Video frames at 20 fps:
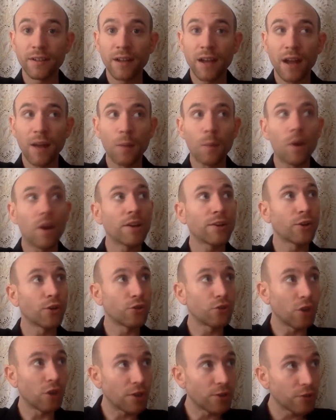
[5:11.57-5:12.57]
I want to
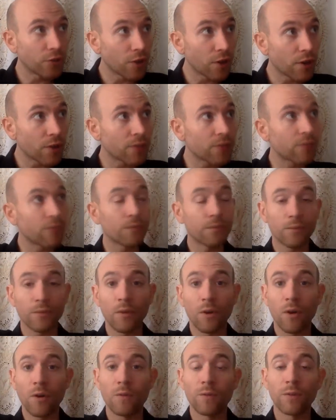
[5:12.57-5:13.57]
change it
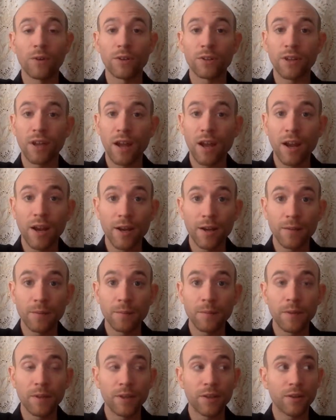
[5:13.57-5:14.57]
over
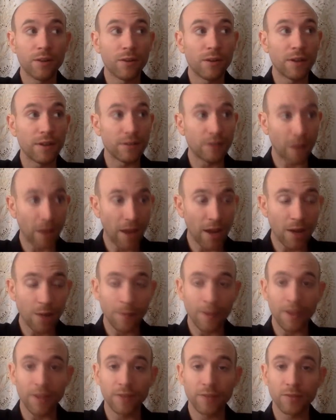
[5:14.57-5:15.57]
time, as
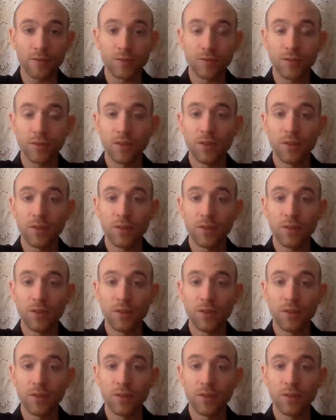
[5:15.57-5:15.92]
habits,